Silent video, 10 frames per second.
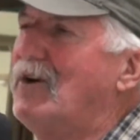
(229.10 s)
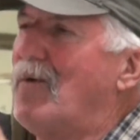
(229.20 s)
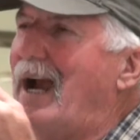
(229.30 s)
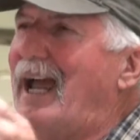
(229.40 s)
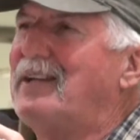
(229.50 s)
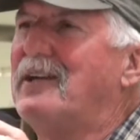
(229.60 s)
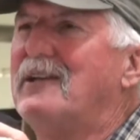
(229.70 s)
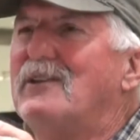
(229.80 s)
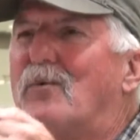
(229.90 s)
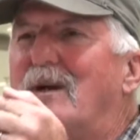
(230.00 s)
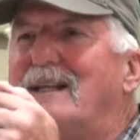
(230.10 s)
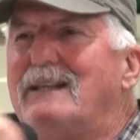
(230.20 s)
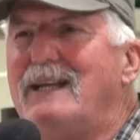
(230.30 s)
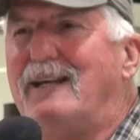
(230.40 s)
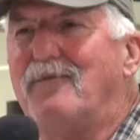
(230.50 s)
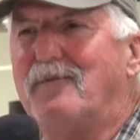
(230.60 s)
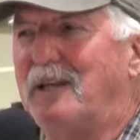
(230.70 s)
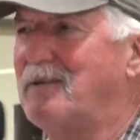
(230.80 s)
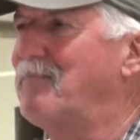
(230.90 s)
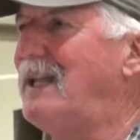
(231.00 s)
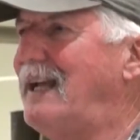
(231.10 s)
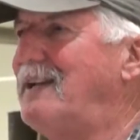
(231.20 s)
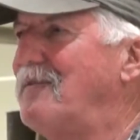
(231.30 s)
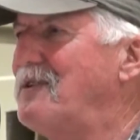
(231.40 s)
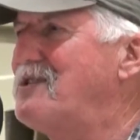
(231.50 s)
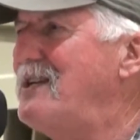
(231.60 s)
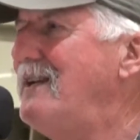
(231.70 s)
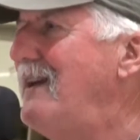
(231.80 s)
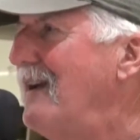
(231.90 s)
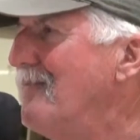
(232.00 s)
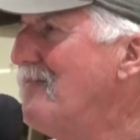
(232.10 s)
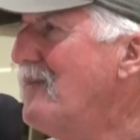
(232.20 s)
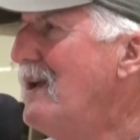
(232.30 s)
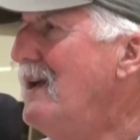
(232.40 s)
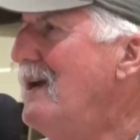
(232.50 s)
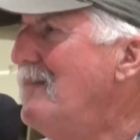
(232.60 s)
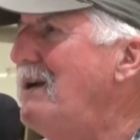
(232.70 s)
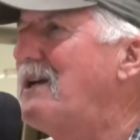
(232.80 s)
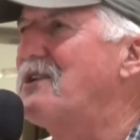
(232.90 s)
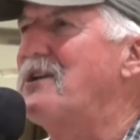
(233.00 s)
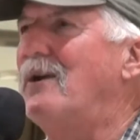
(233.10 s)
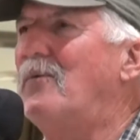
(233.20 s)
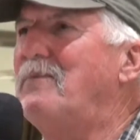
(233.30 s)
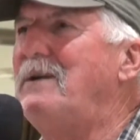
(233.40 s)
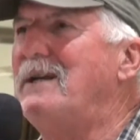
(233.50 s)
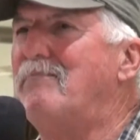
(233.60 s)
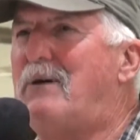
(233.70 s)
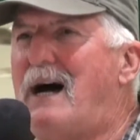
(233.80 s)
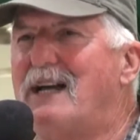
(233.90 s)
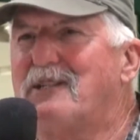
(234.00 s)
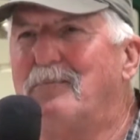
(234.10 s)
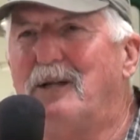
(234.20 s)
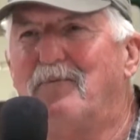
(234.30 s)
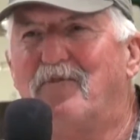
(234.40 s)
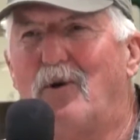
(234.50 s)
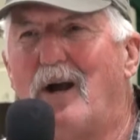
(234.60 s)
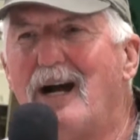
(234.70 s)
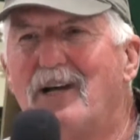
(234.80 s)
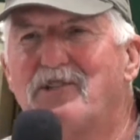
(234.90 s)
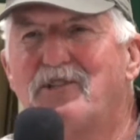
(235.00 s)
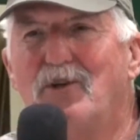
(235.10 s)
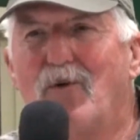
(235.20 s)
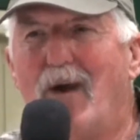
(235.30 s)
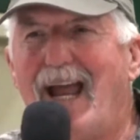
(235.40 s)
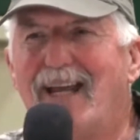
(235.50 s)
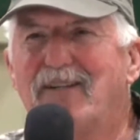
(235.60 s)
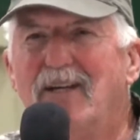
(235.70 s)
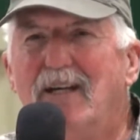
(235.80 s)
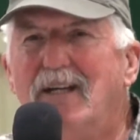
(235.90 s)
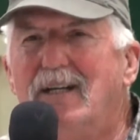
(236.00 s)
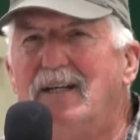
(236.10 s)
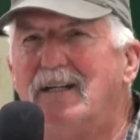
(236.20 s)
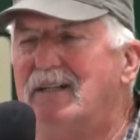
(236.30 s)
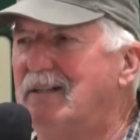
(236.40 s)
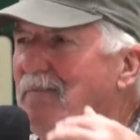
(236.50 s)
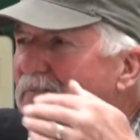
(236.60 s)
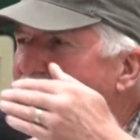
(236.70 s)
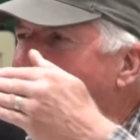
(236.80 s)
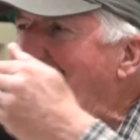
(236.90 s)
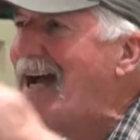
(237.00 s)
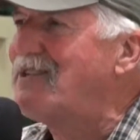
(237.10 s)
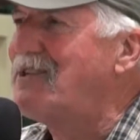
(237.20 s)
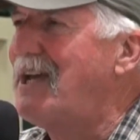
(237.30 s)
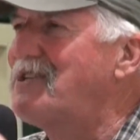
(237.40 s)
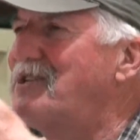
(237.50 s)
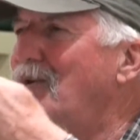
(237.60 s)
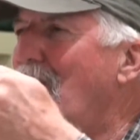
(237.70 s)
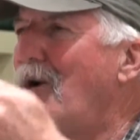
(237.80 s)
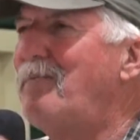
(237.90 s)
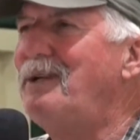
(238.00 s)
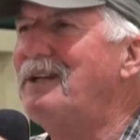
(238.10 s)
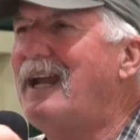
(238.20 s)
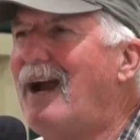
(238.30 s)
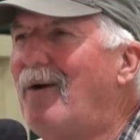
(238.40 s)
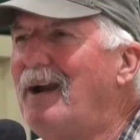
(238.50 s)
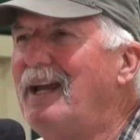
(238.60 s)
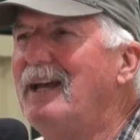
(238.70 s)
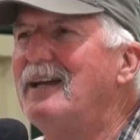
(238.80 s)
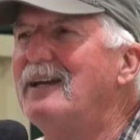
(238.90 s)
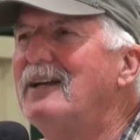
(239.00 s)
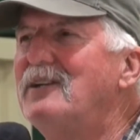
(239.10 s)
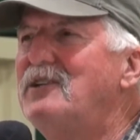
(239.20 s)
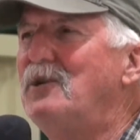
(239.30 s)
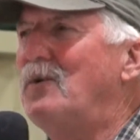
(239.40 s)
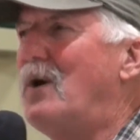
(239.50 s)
grant the relief that the plaintiff is seeking, because it would be impossible for us to grant access to open carry to